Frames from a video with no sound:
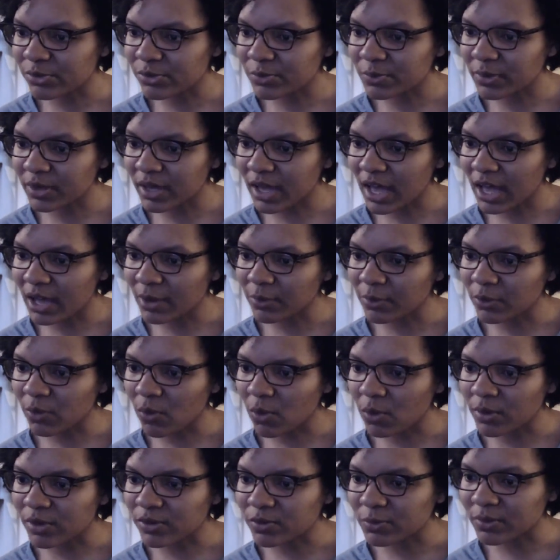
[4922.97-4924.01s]
but I would
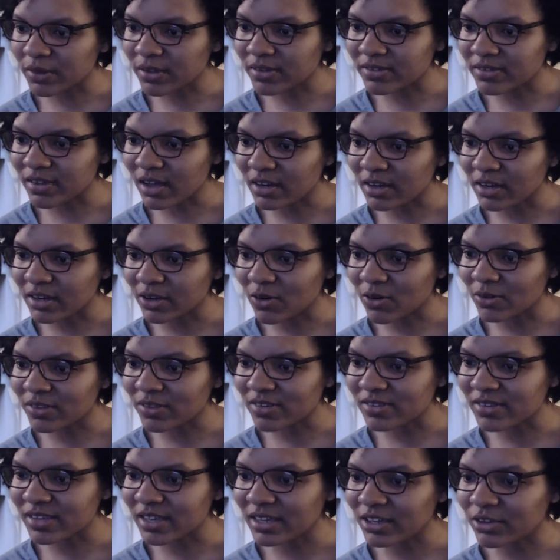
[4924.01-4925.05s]
always play Sonic on the
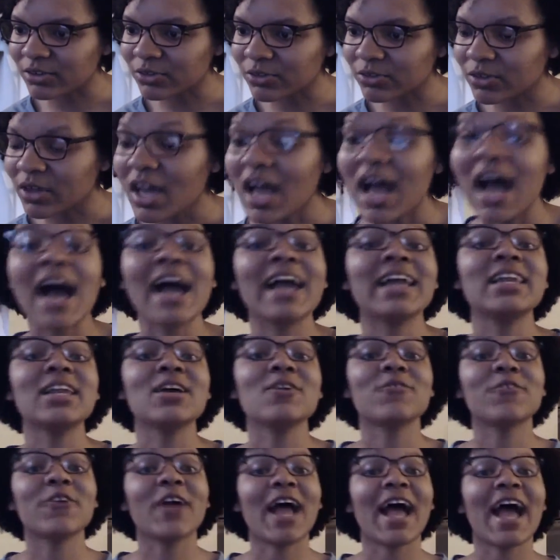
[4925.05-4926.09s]
Sega. I
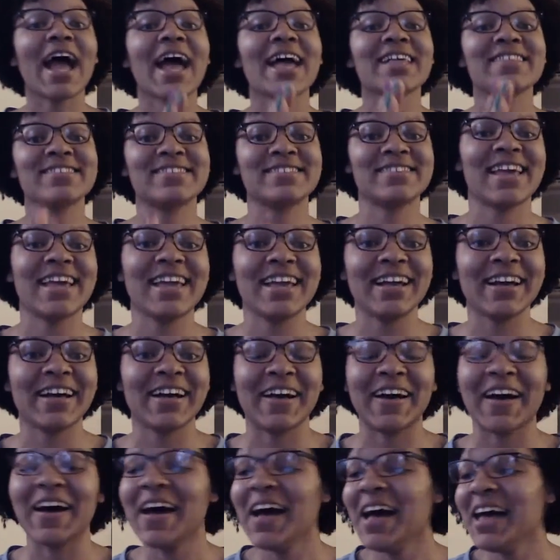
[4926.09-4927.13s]
never had
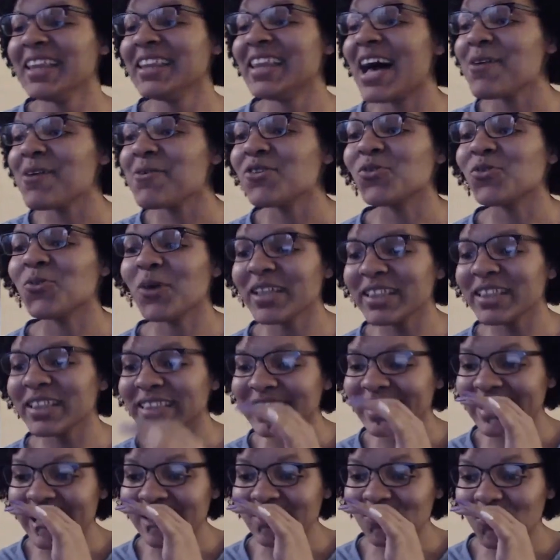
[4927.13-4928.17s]
Sega.
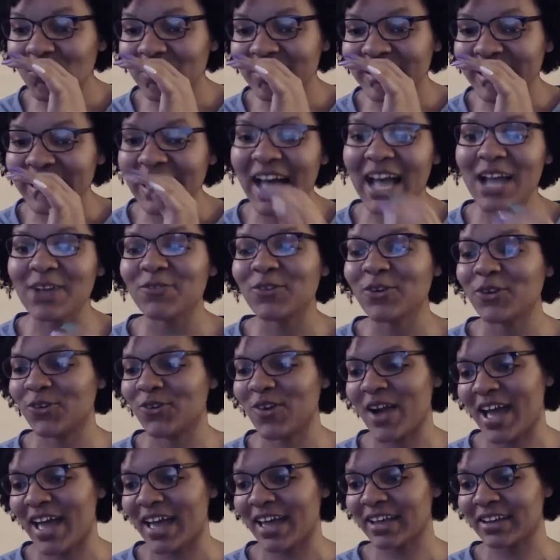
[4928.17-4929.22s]
That's one thing I
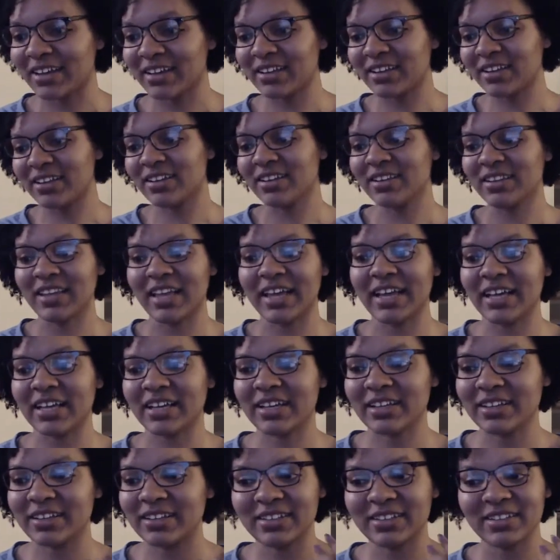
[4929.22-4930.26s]
regret.
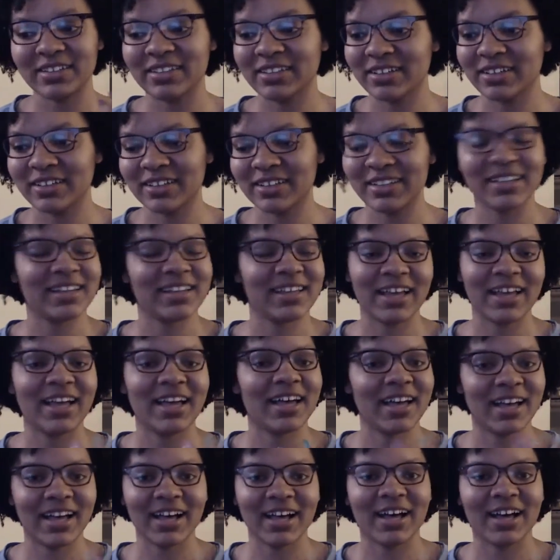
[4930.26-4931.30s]
Like,
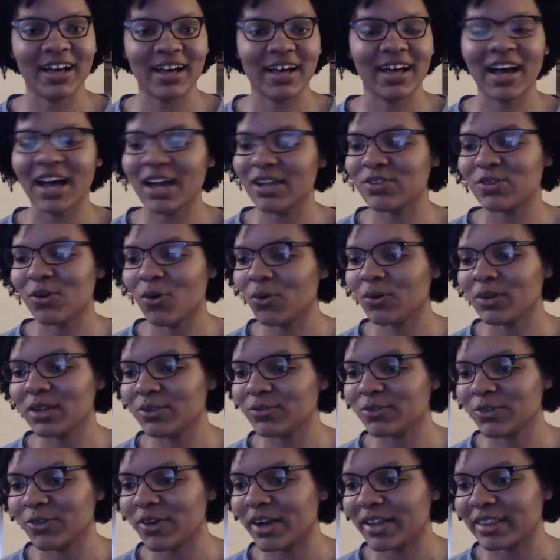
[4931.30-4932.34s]
I totally
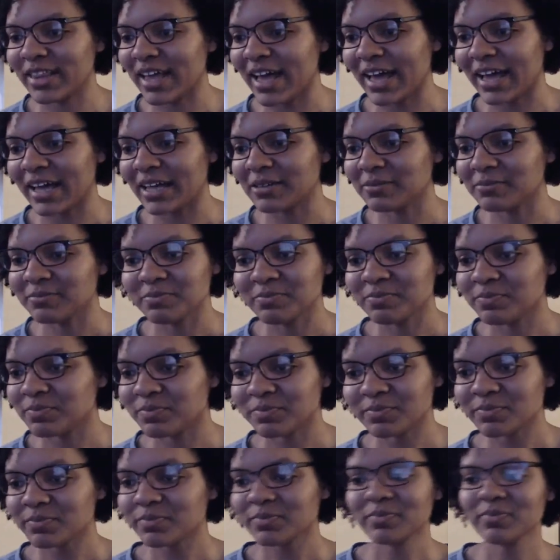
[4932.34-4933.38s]
regret that.
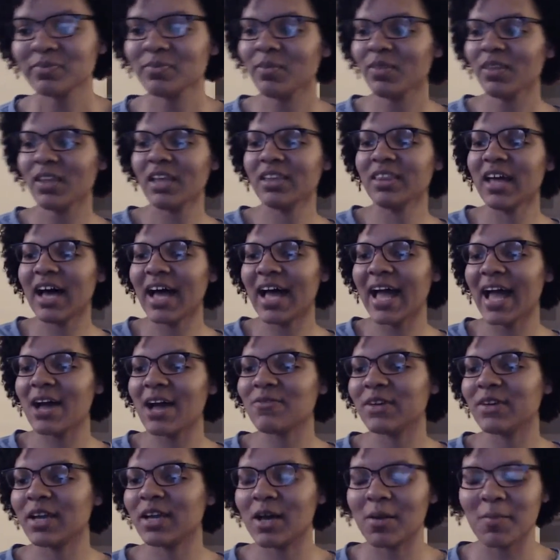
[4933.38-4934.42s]
Not
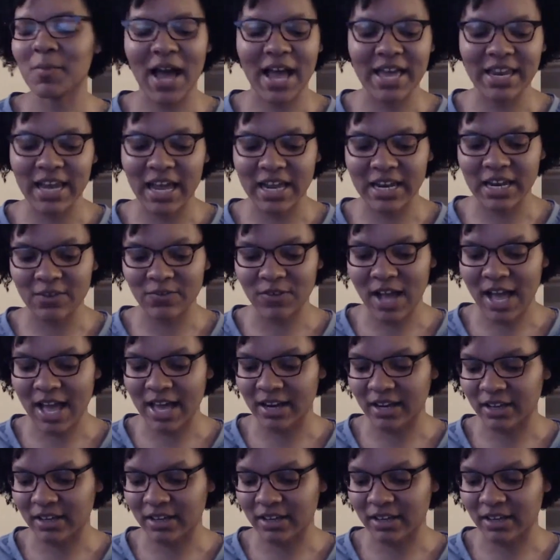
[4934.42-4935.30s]
having I never had